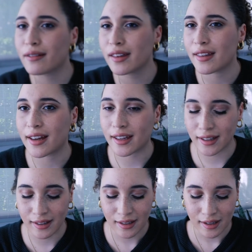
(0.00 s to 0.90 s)
I really like
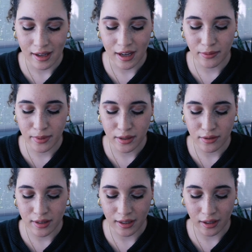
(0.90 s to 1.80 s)
it. I've been
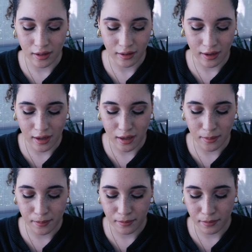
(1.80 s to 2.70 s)
using it
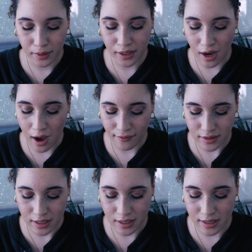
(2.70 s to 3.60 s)
um, pretty
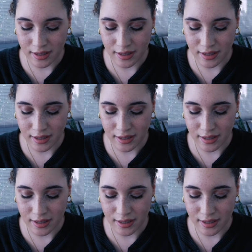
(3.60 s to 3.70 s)
often.